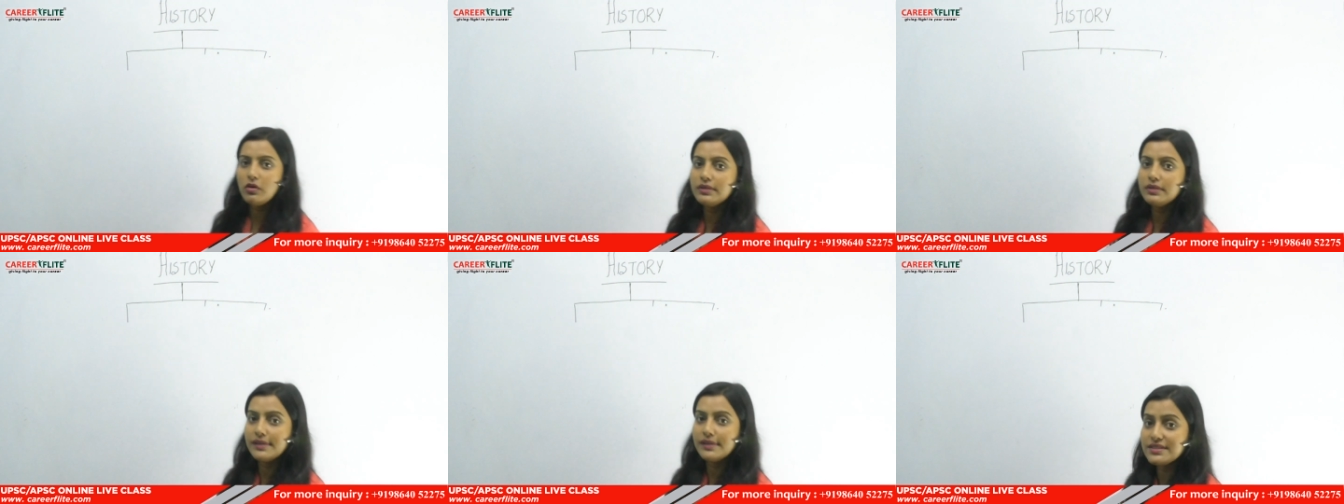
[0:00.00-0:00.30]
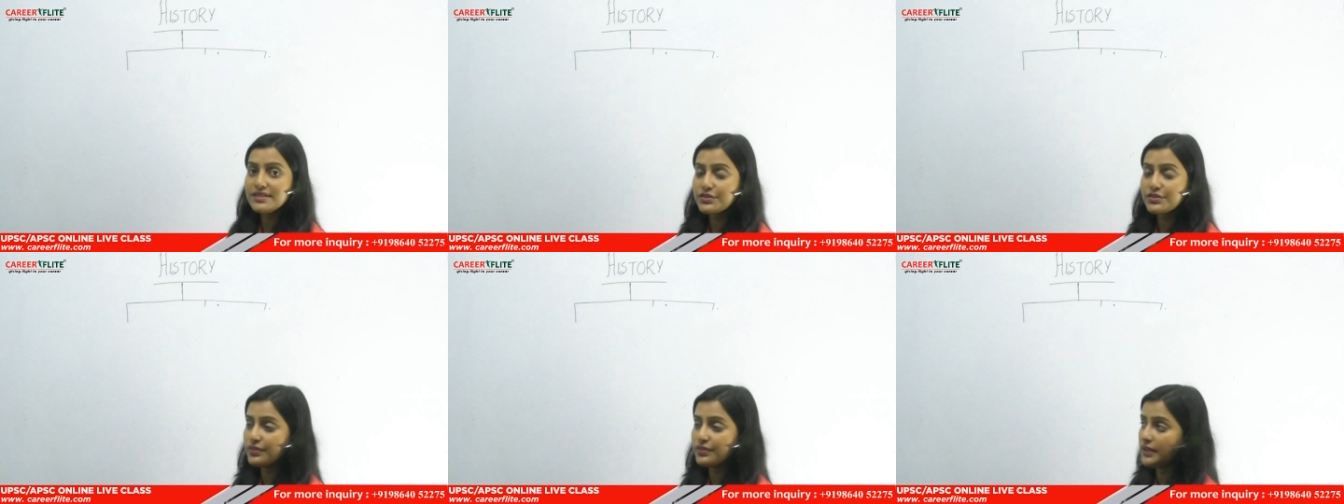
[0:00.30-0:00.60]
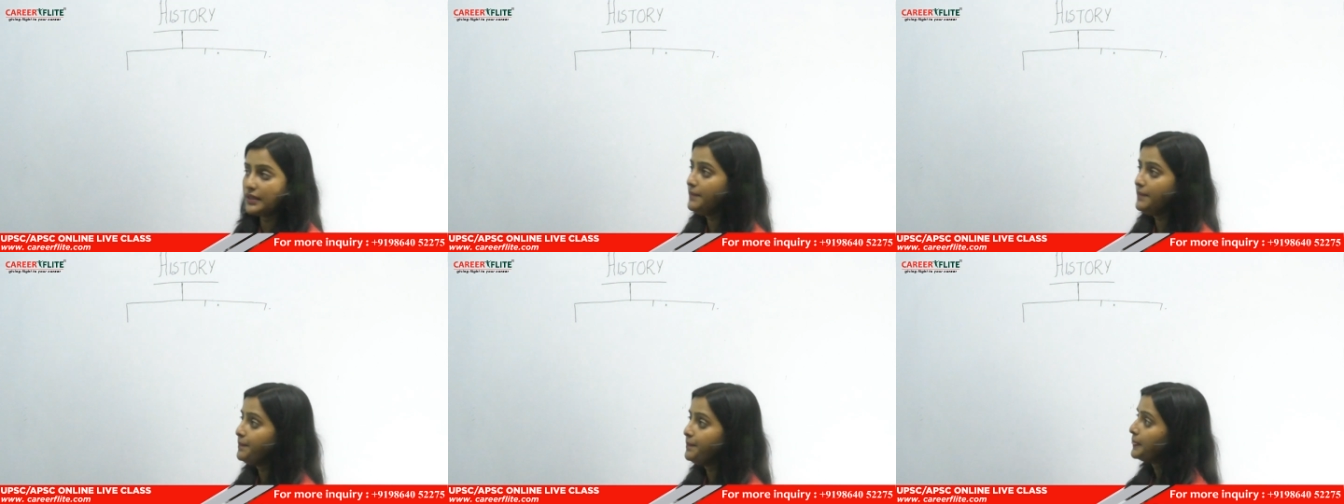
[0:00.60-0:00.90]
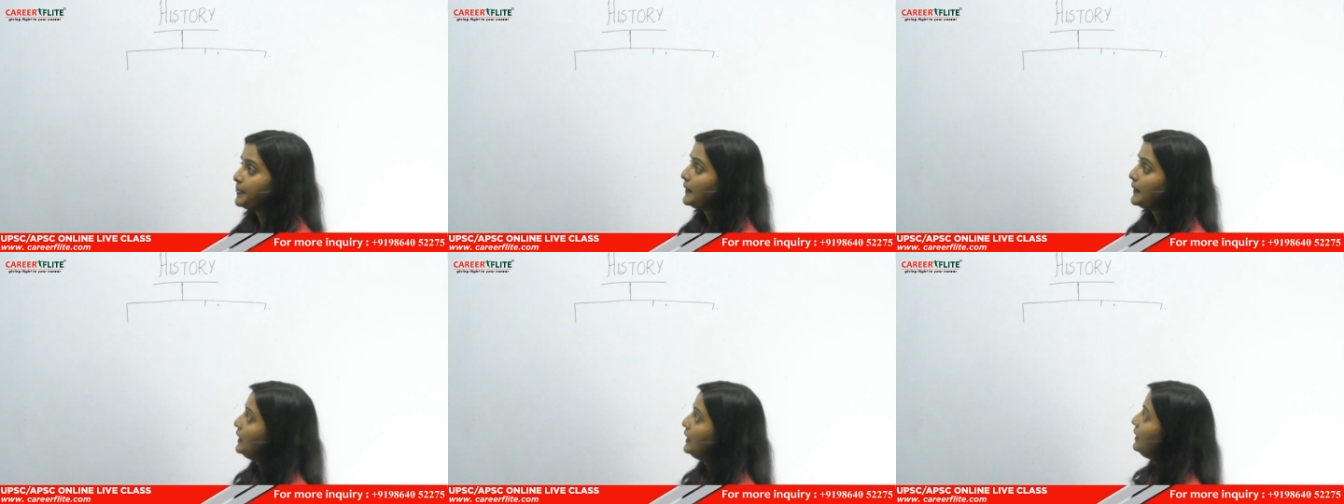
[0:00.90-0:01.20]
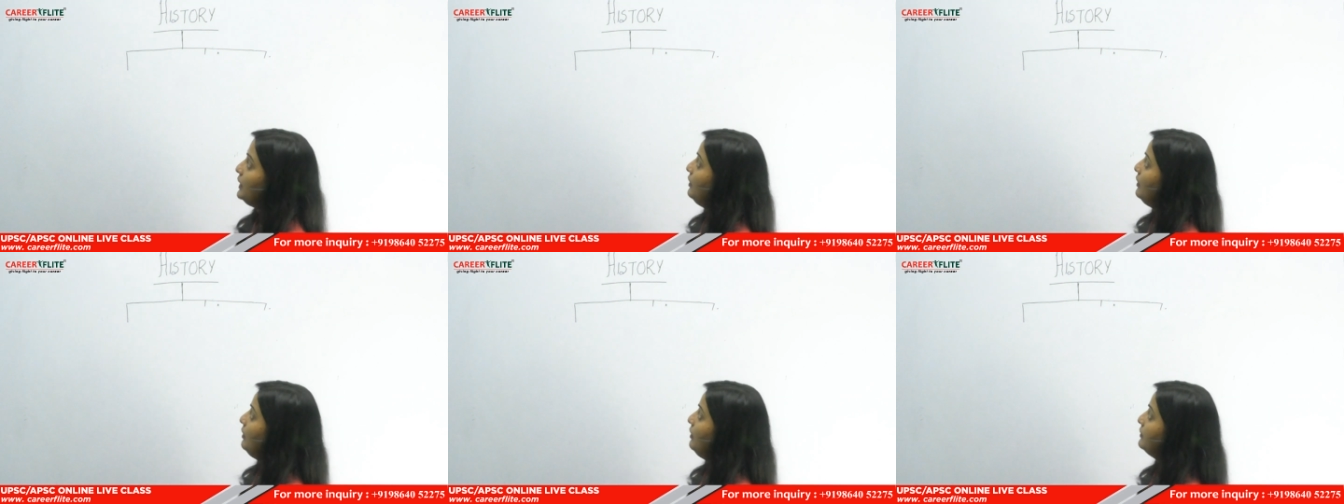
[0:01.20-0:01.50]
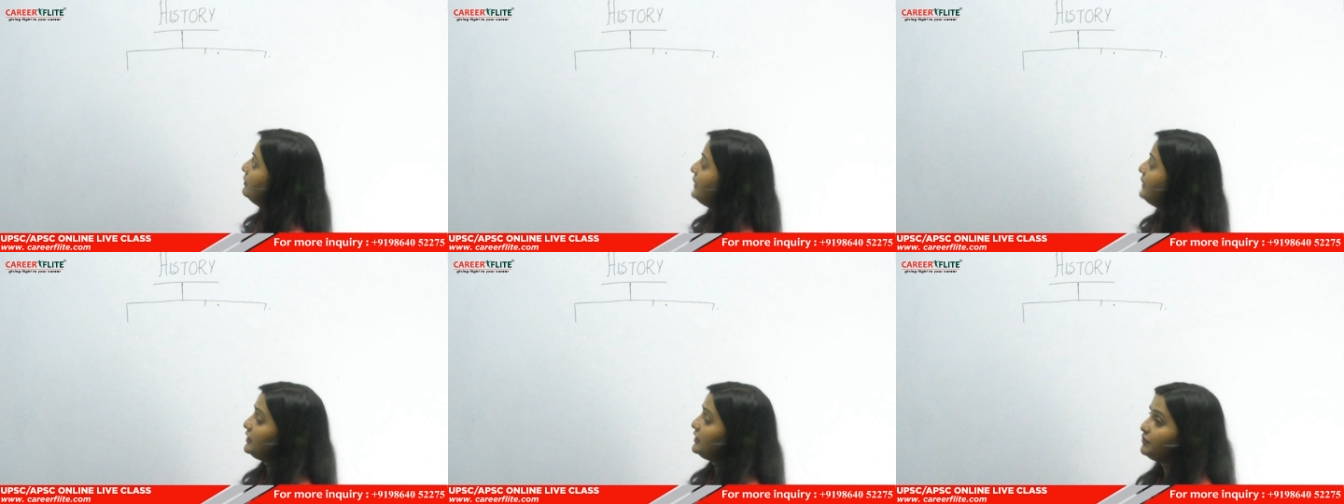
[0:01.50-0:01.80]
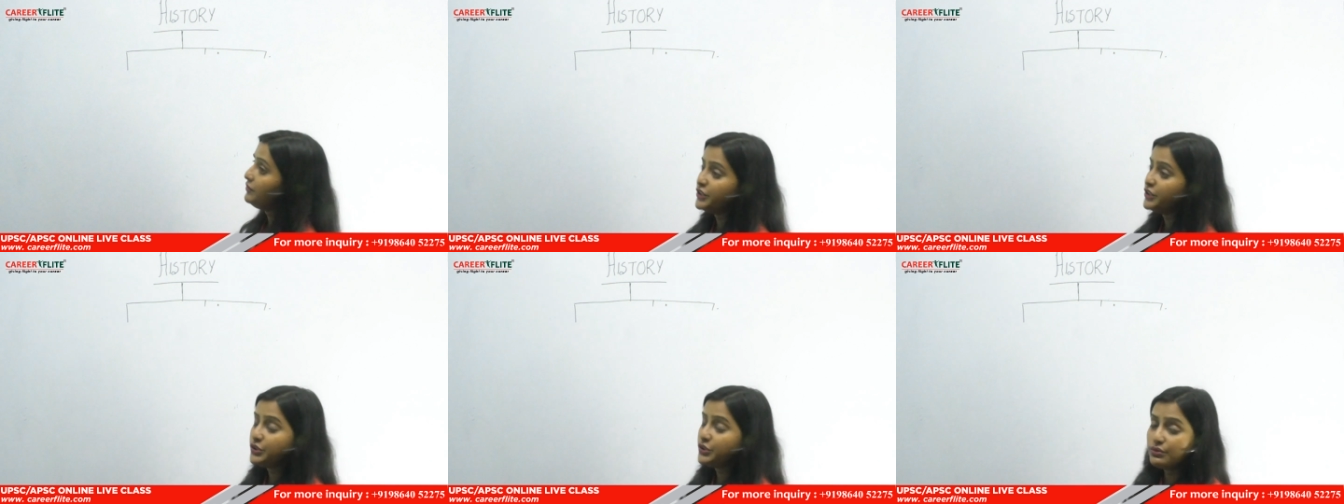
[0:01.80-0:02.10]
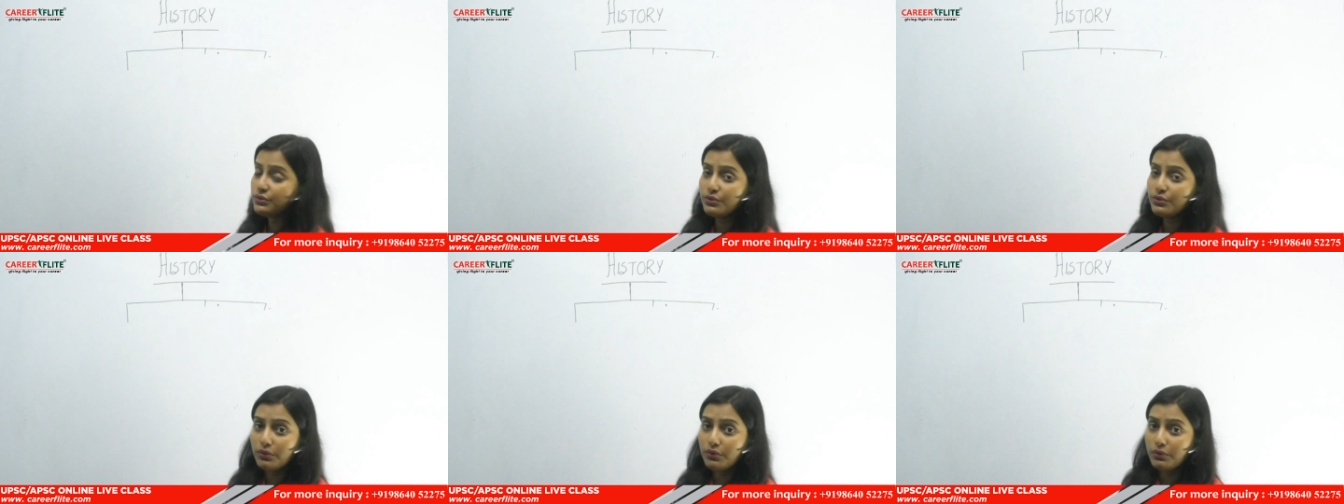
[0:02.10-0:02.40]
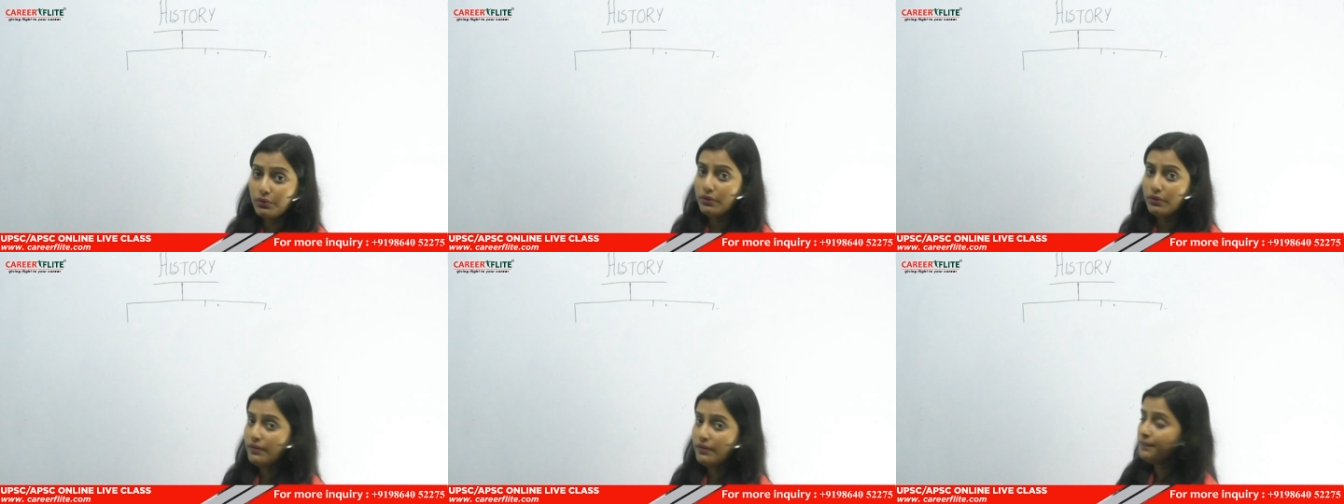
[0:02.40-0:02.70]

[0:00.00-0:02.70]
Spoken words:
history that we should know